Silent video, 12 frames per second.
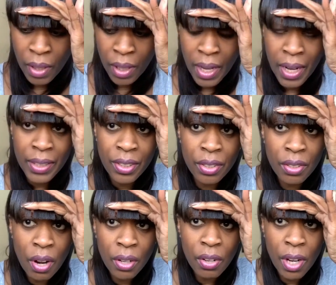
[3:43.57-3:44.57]
and I just
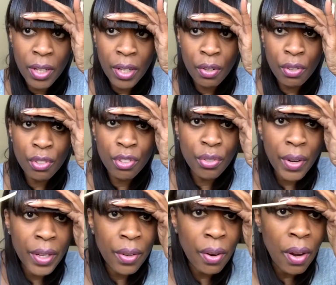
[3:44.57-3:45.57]
start cutting straight
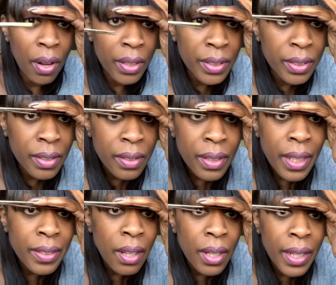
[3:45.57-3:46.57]
across. That's
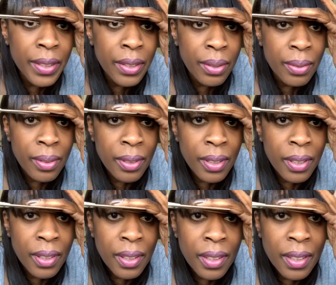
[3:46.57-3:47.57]
all I do.
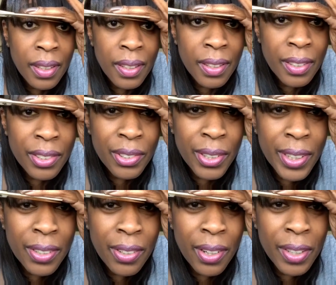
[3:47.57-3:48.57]
Straight
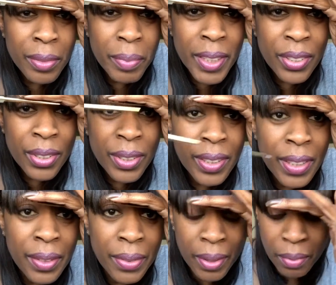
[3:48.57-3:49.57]
across, make sure it's
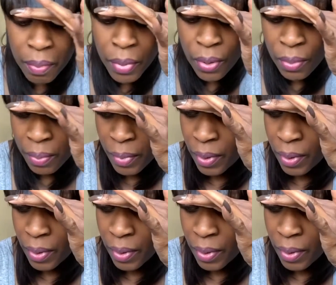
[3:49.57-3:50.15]
even. Boom.